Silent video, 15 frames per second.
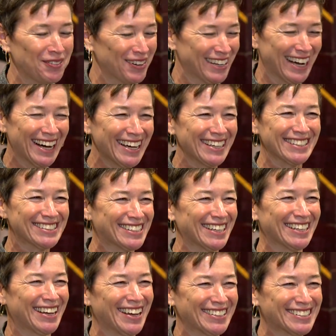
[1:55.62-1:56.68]
guys,
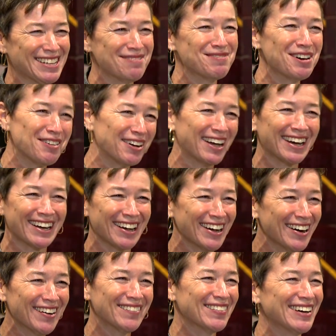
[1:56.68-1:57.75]
like at some point we gotta
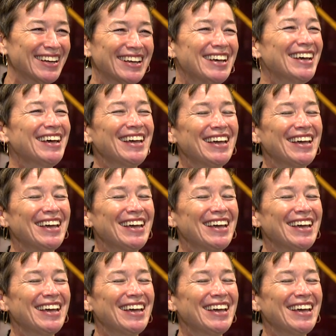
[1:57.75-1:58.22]
go, but